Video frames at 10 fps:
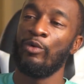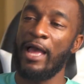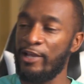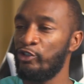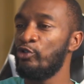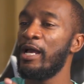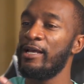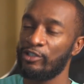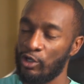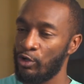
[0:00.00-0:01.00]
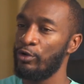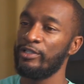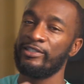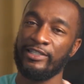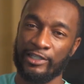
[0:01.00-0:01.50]
as you guys go
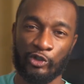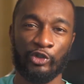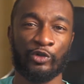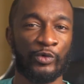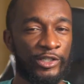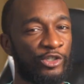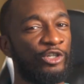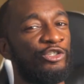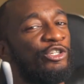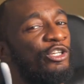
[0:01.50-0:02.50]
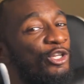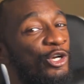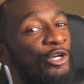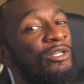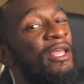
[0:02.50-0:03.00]
and see and do your research, you're gonna
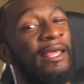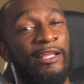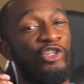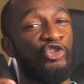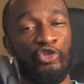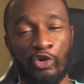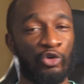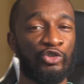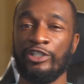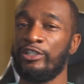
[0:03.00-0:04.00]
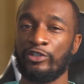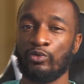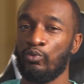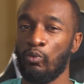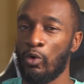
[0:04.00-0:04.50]
learn you don't
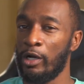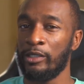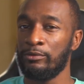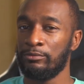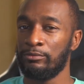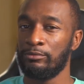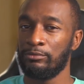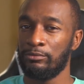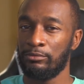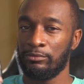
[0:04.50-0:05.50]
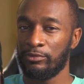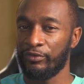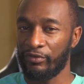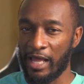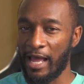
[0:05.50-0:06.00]
just want the
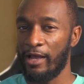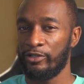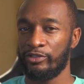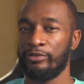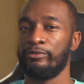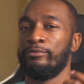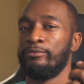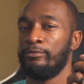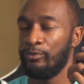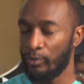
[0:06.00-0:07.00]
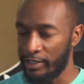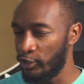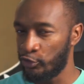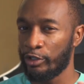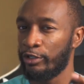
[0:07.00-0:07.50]
Flash and
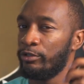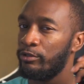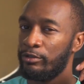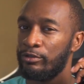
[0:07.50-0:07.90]
the trigger.